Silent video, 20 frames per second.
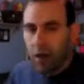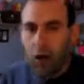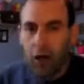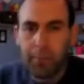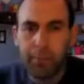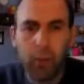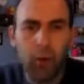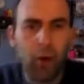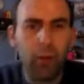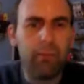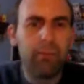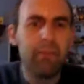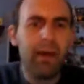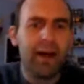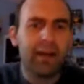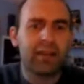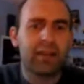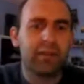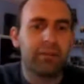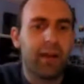I bought a
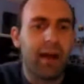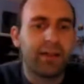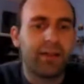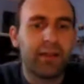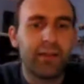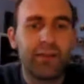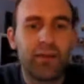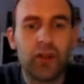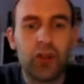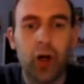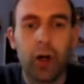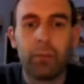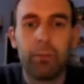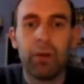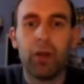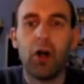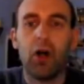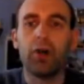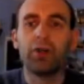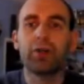massive, massive
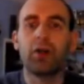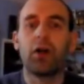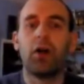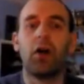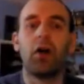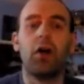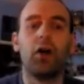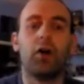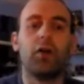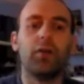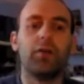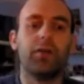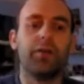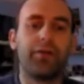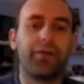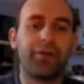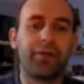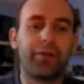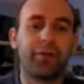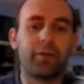job lot of
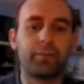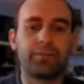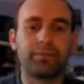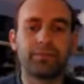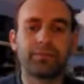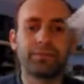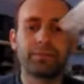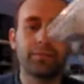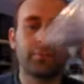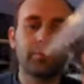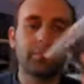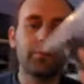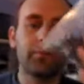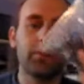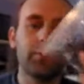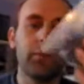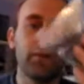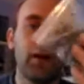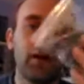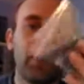
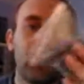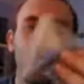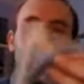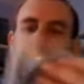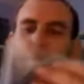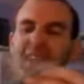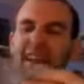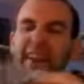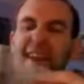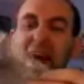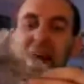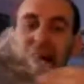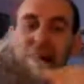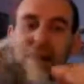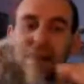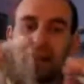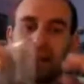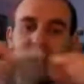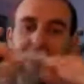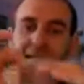um,
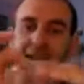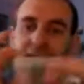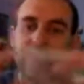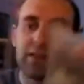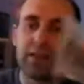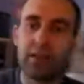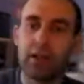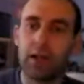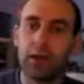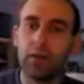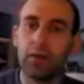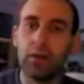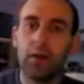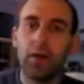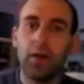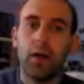K'NEX ages ago.